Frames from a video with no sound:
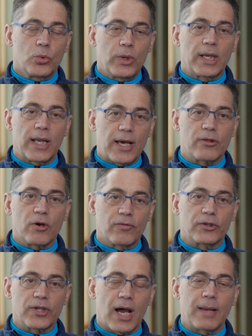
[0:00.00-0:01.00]
realize
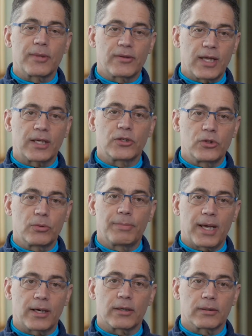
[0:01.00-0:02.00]
over time that they can do
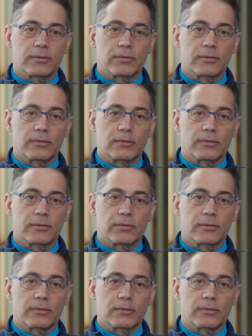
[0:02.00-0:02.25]
better.